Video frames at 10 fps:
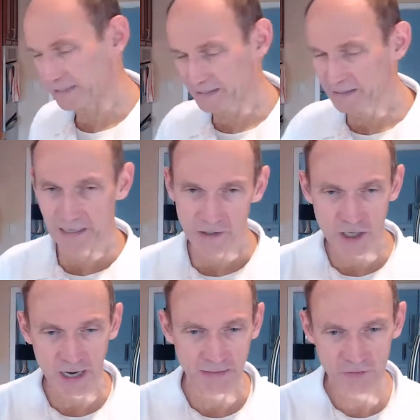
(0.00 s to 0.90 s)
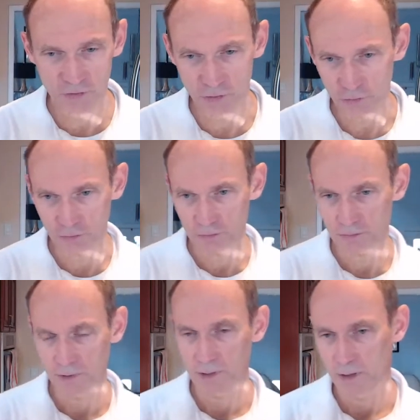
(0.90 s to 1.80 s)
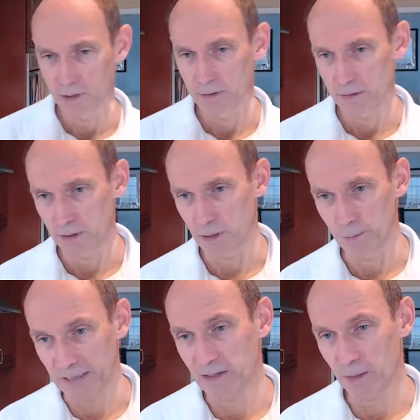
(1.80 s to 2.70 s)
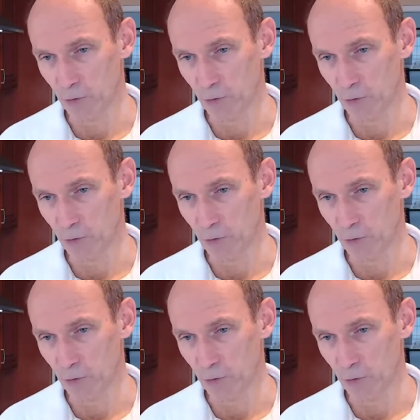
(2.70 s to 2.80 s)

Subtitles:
didn't have a chance to bake them